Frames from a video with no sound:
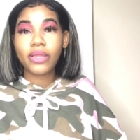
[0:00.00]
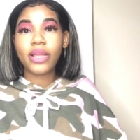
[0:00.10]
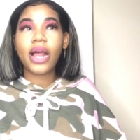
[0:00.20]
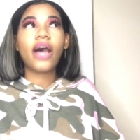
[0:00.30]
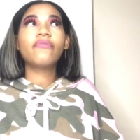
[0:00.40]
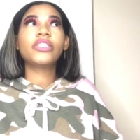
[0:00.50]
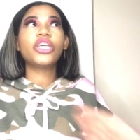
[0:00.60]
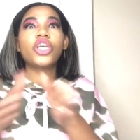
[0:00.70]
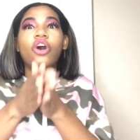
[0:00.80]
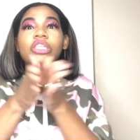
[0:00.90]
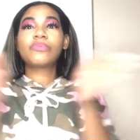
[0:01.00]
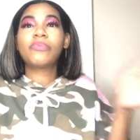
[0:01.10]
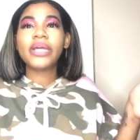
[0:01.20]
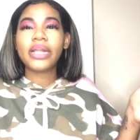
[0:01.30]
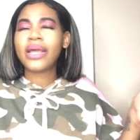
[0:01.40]
then obviously y'all
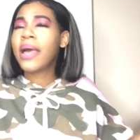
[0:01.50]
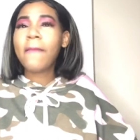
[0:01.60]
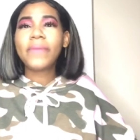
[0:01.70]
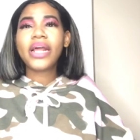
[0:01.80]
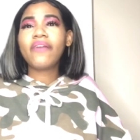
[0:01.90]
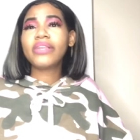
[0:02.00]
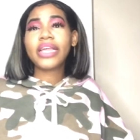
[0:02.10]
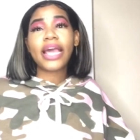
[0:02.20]
split. But everything